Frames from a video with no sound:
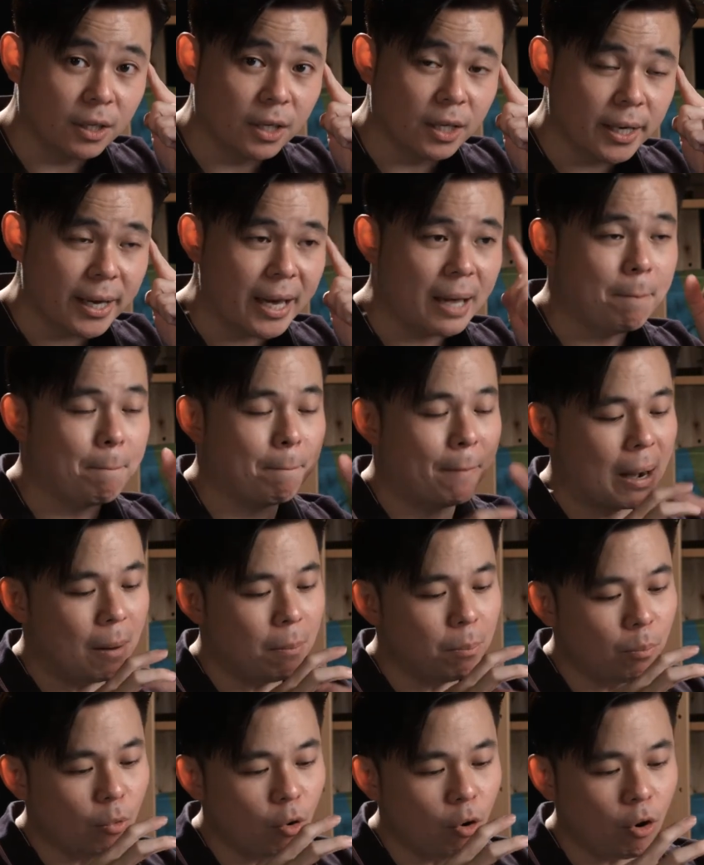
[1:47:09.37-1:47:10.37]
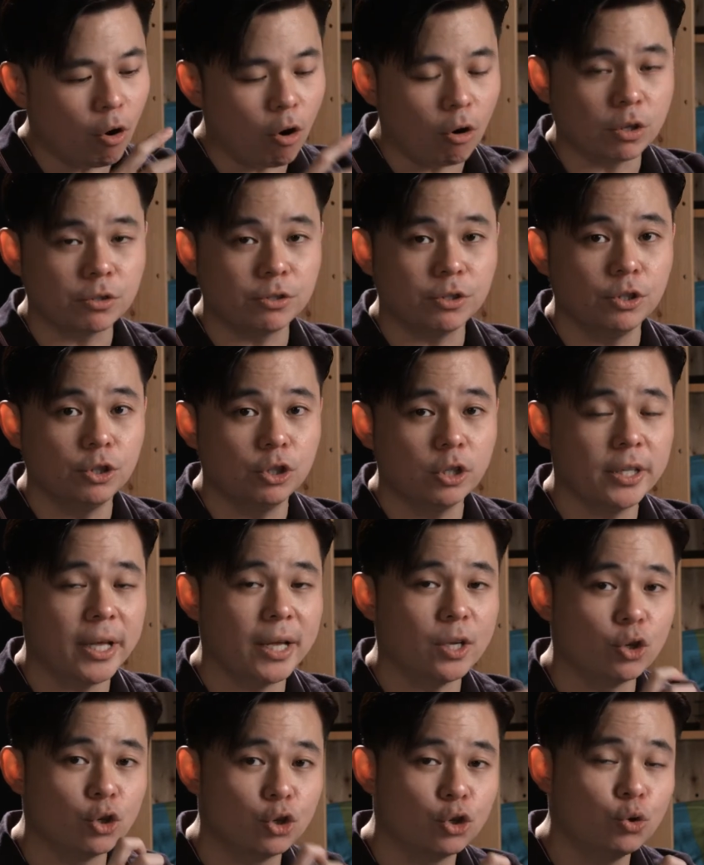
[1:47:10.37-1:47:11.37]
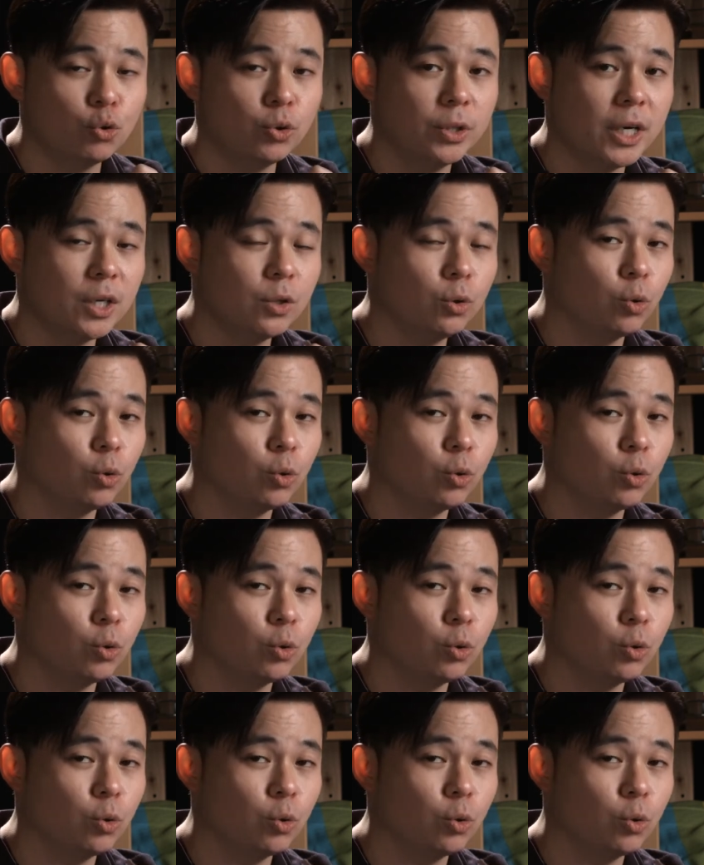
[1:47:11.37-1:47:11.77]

and pump more oxygen and sugar to